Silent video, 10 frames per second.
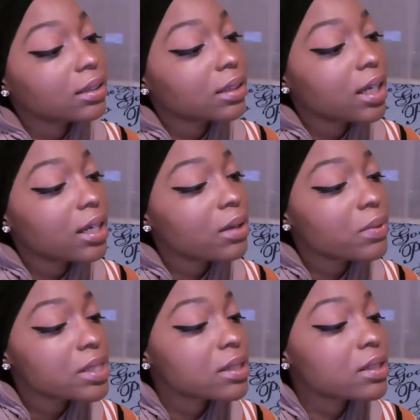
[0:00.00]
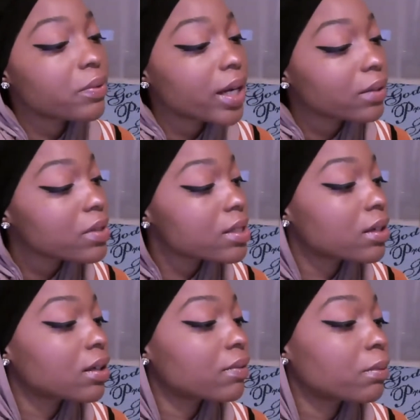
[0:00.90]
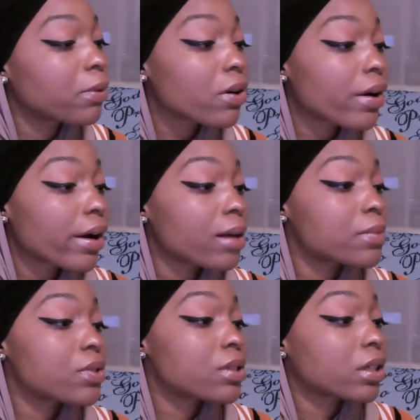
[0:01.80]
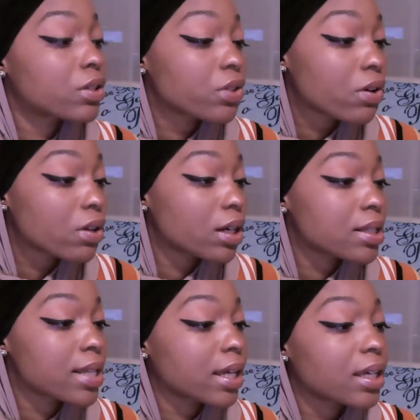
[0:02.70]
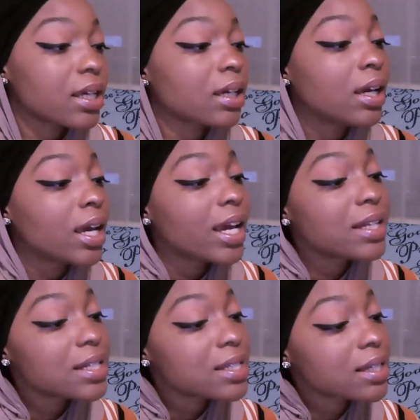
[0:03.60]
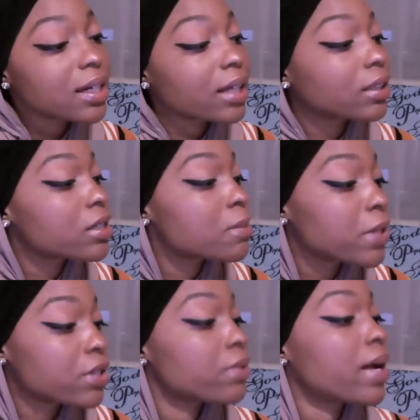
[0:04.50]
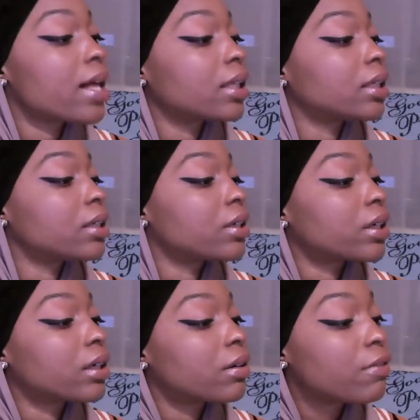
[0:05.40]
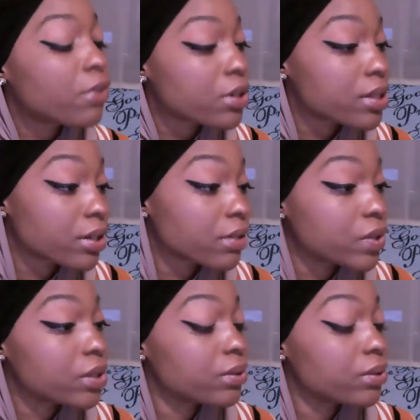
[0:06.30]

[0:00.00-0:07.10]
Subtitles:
and it was a direct result of the programs used to control our psyche and disconnect our spirituality during forced servitude.